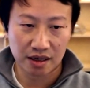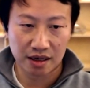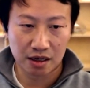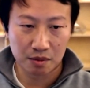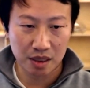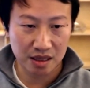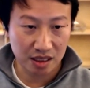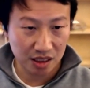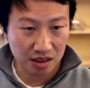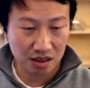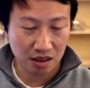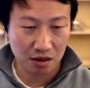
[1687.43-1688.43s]
And this
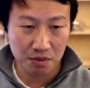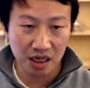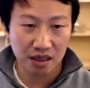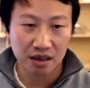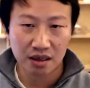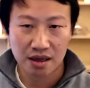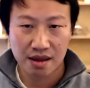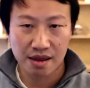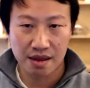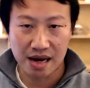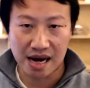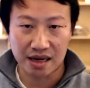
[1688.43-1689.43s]
is the commit
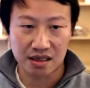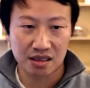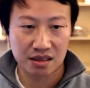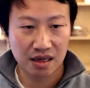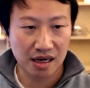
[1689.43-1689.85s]
that